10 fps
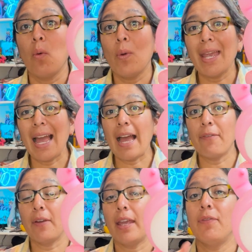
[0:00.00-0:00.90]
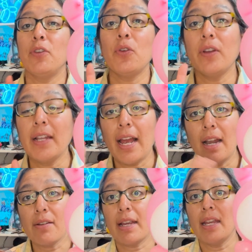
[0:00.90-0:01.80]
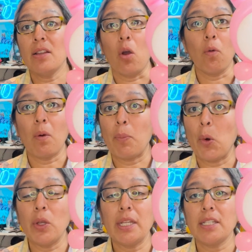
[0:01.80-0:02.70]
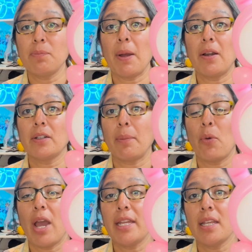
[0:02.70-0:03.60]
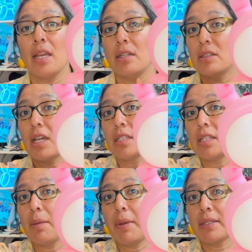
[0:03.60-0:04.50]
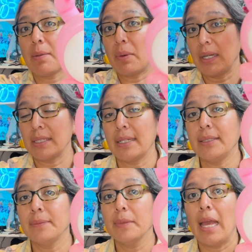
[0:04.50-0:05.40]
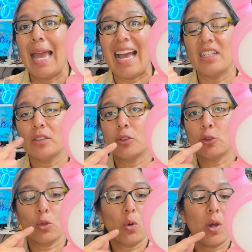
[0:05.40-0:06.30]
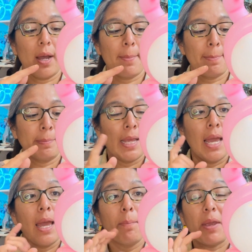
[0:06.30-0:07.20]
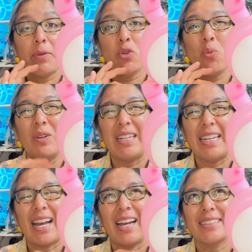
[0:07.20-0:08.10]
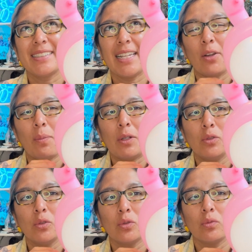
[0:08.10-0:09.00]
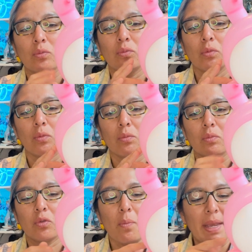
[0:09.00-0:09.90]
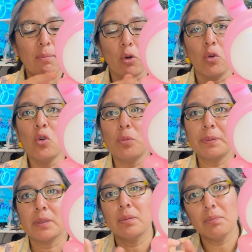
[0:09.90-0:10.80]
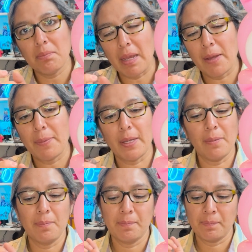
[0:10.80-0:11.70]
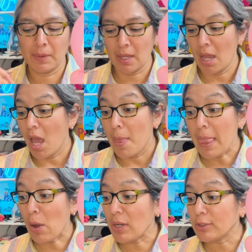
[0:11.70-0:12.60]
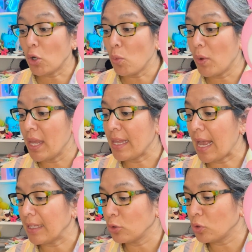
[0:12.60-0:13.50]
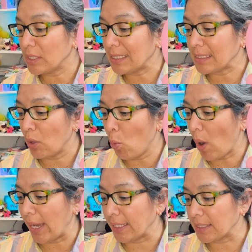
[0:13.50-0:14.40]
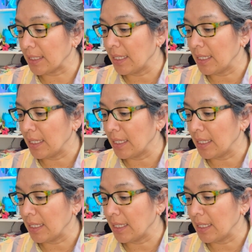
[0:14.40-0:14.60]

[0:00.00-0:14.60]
we have, if you're in the habit again, avoid this part, the white, just keep it as a bracelet. And so maybe you will need a second balloon to make more loops, maybe. Now let's go with that 260 white.